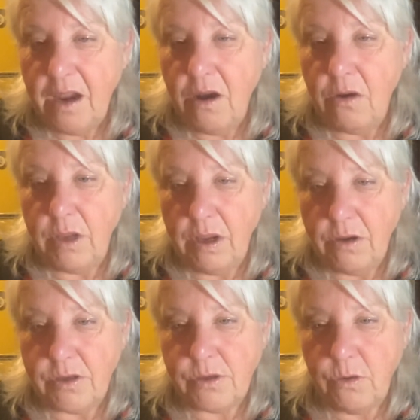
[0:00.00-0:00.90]
Oh, yeah,
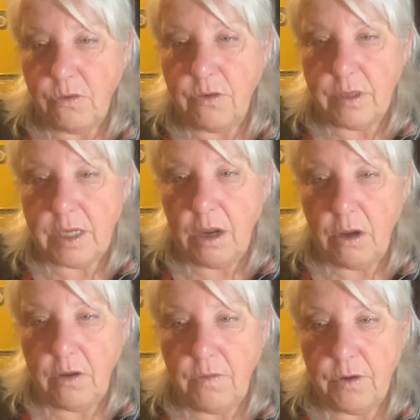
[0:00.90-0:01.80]
you're sole
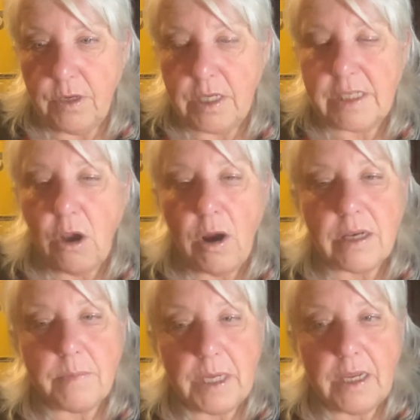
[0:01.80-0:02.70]
caregiver. It's hard
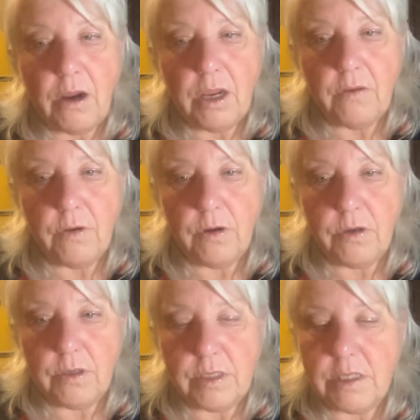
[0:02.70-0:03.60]
to be a caregiver.
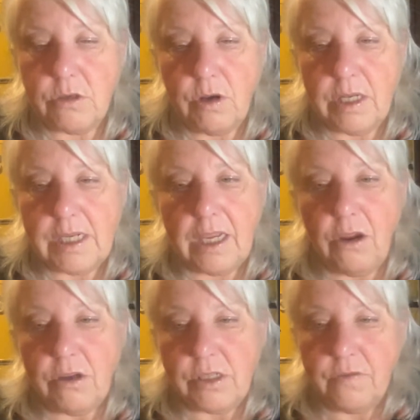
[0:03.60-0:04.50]
You trying to take
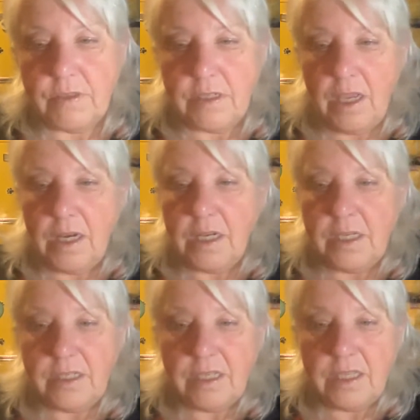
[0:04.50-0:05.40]
care of yourself is not an
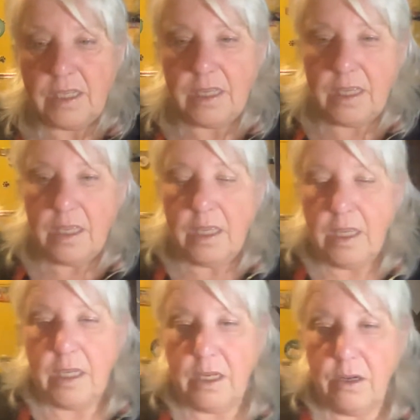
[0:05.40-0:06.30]
easy thing,
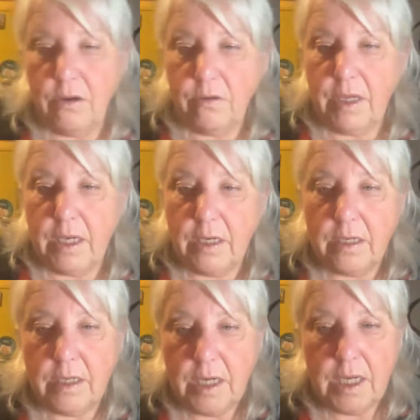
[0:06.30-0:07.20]
you know. And
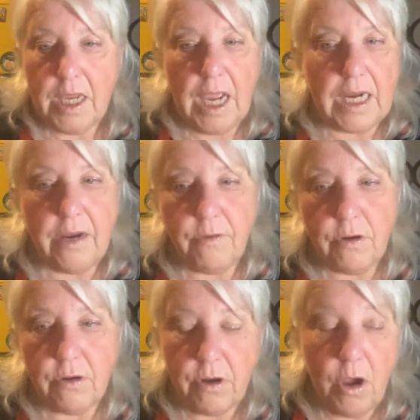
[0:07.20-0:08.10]
I
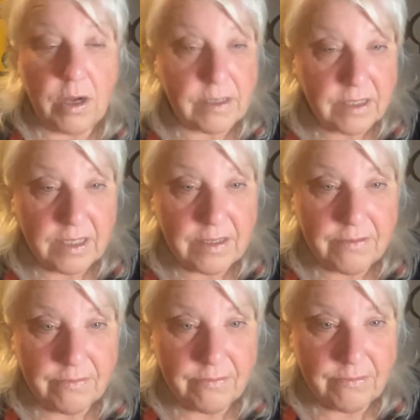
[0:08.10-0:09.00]
never honestly
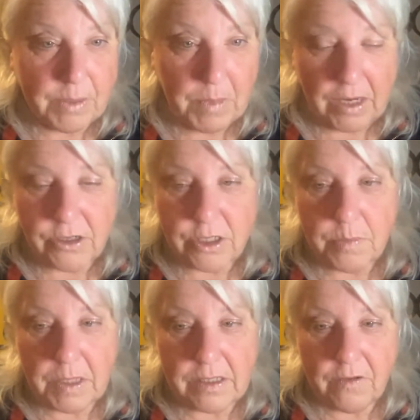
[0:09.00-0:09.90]

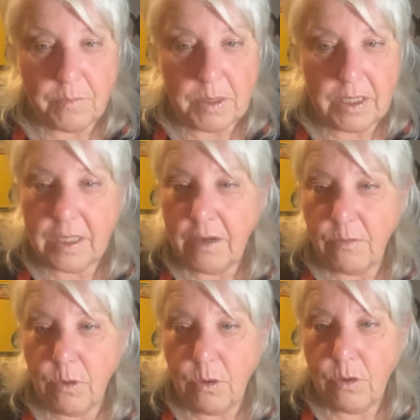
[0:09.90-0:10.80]
imagined myself being in that
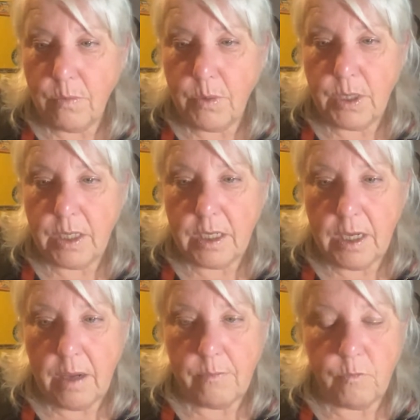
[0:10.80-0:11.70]
role, but
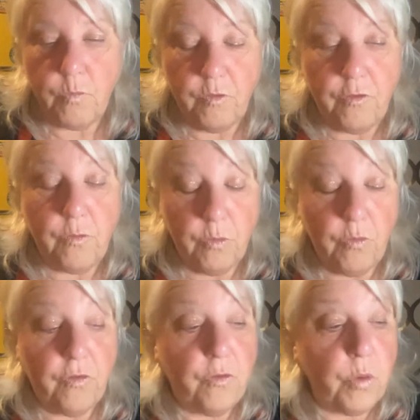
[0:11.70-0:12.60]
I'm
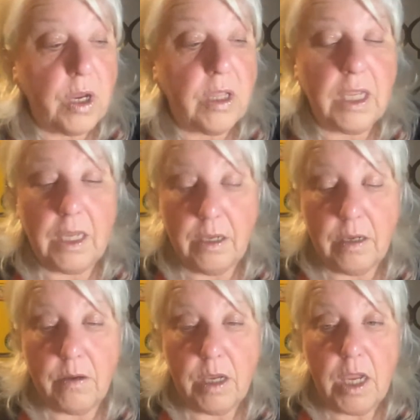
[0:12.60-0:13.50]

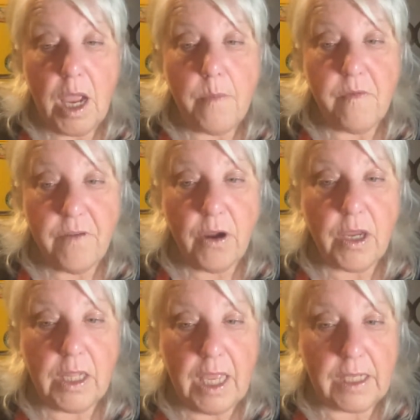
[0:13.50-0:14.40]

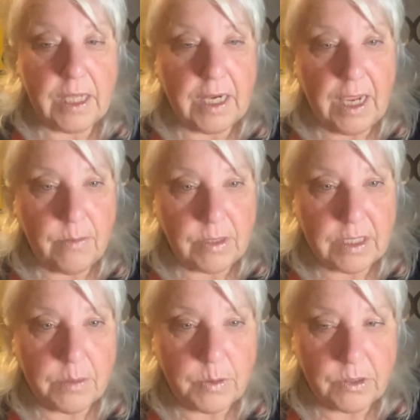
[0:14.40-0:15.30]
very glad that I
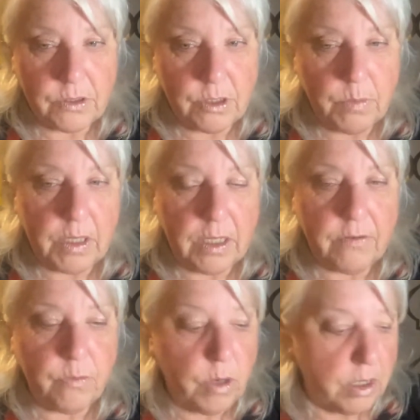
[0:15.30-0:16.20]
was in a position in my
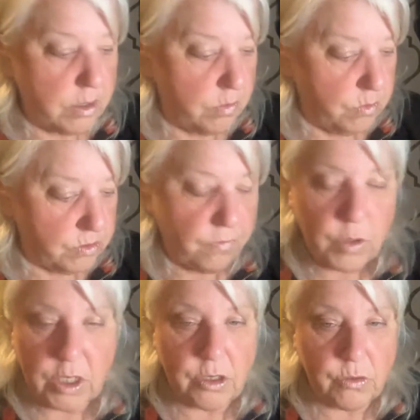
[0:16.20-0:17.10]
life where I was
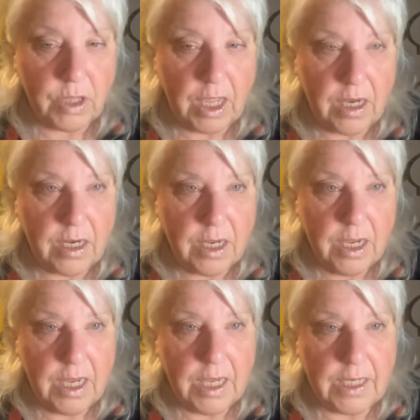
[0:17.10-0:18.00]
free to do that.
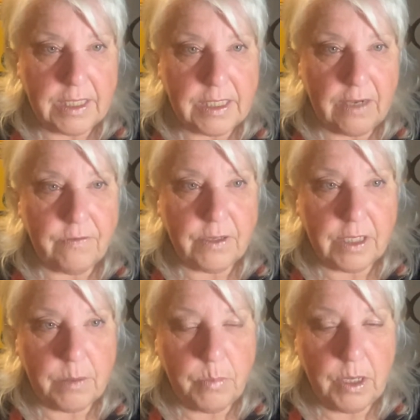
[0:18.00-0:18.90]
And it's
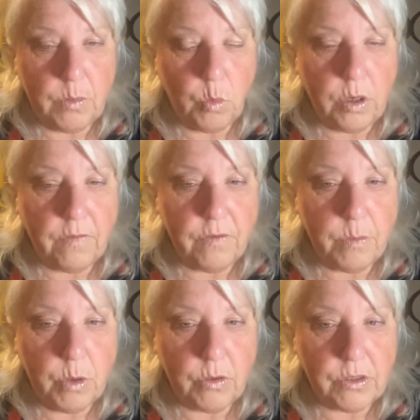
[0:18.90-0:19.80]
definitely been one of the
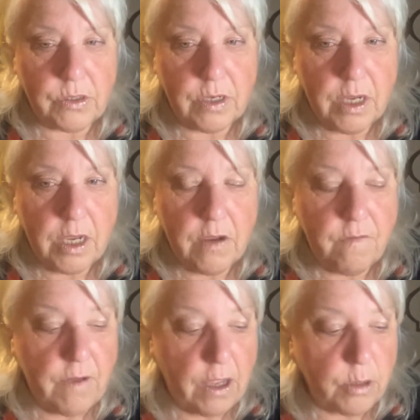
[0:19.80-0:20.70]
most
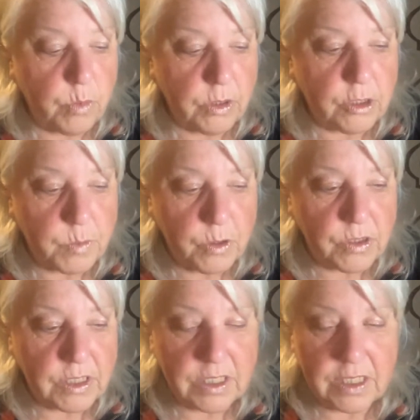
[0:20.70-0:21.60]
valuable
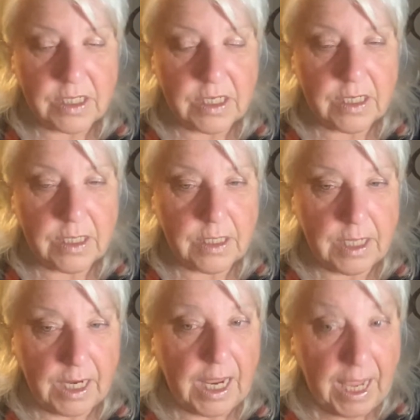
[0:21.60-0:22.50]
experiences
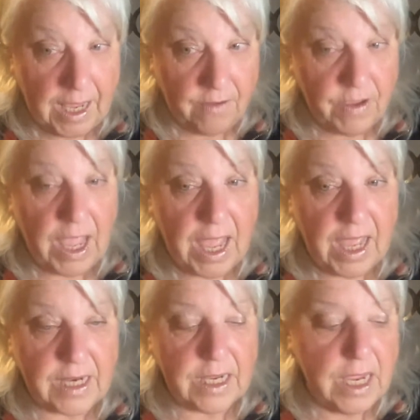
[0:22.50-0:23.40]
that I have
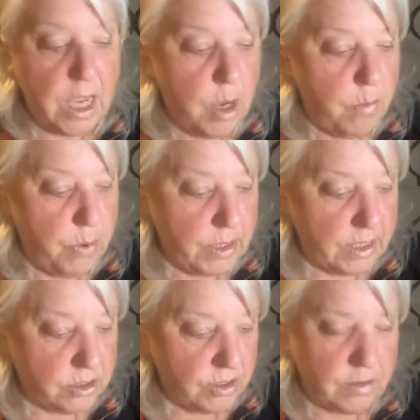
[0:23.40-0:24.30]
had. But
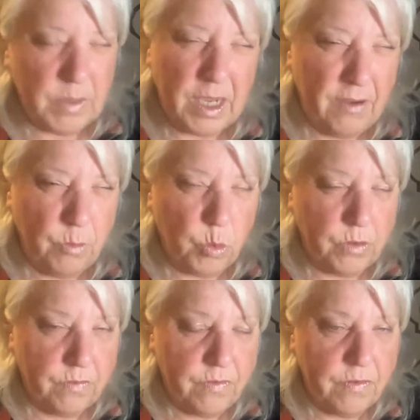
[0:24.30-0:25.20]
it's not something I ever
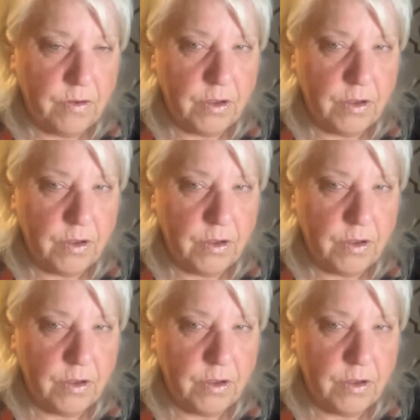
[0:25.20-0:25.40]
would have